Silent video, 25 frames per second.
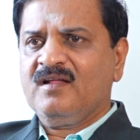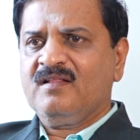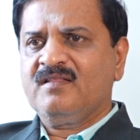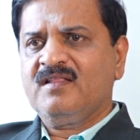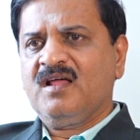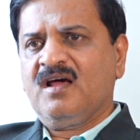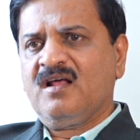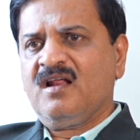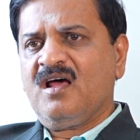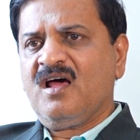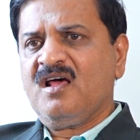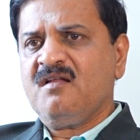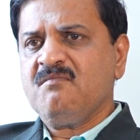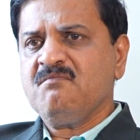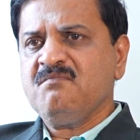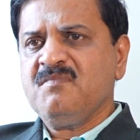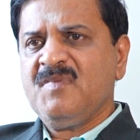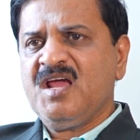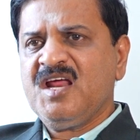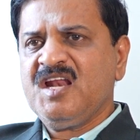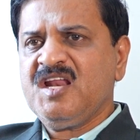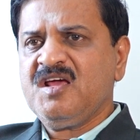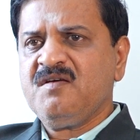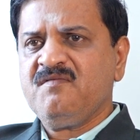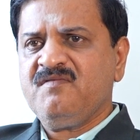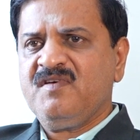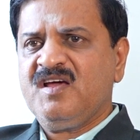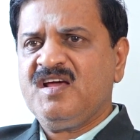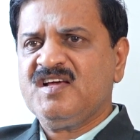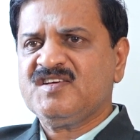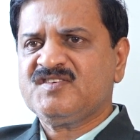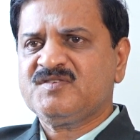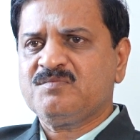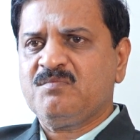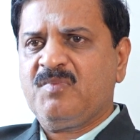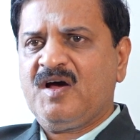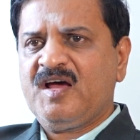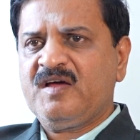There are many
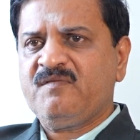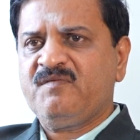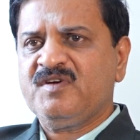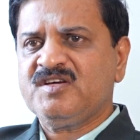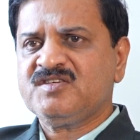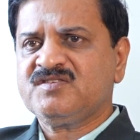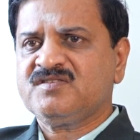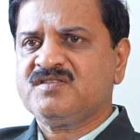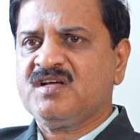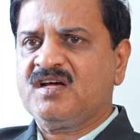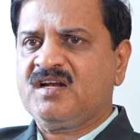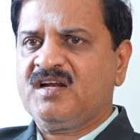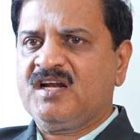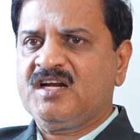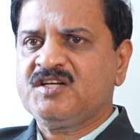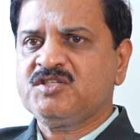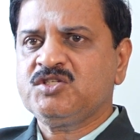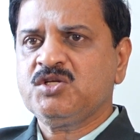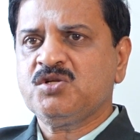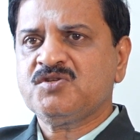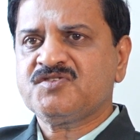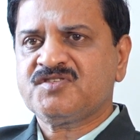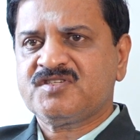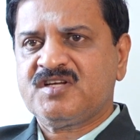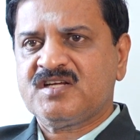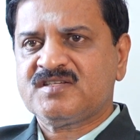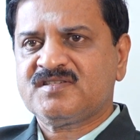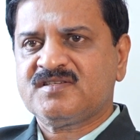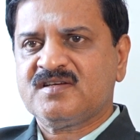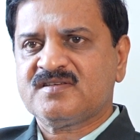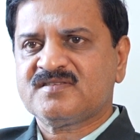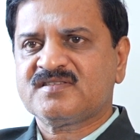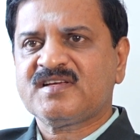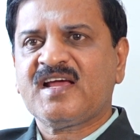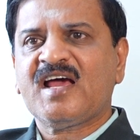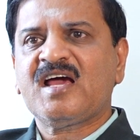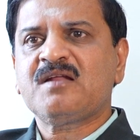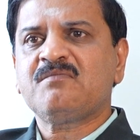ways by which the residual
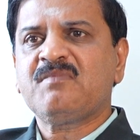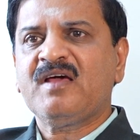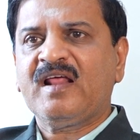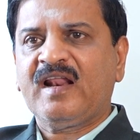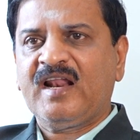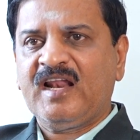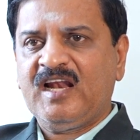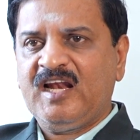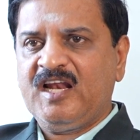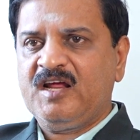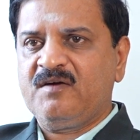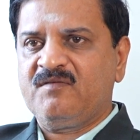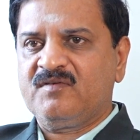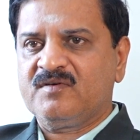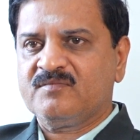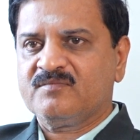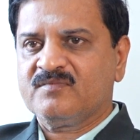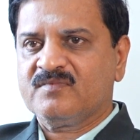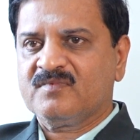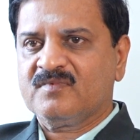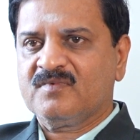stresses can be relieved.